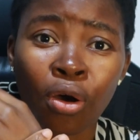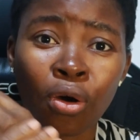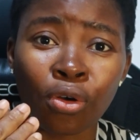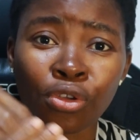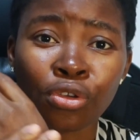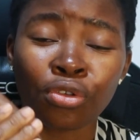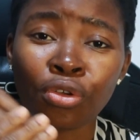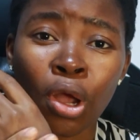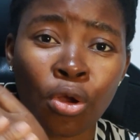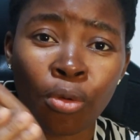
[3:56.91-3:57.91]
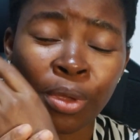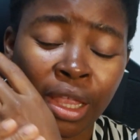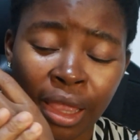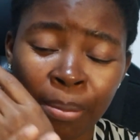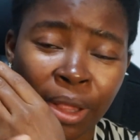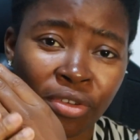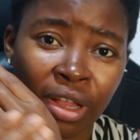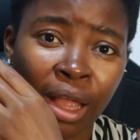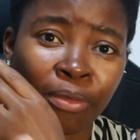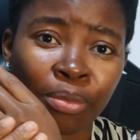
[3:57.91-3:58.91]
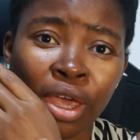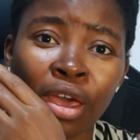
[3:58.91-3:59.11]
or you know you're rubbing a particular